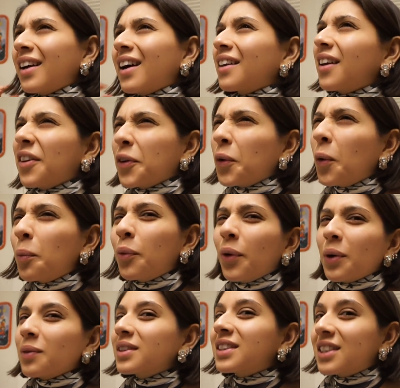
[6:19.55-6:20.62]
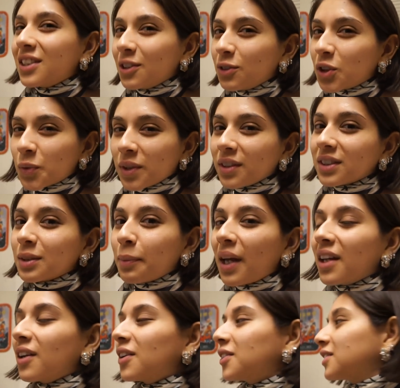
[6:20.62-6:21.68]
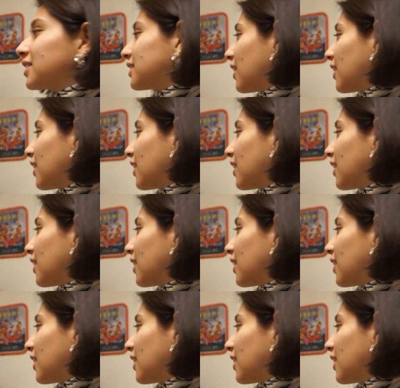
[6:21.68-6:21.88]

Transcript: Like I thought the whole point was to use real tomatoes.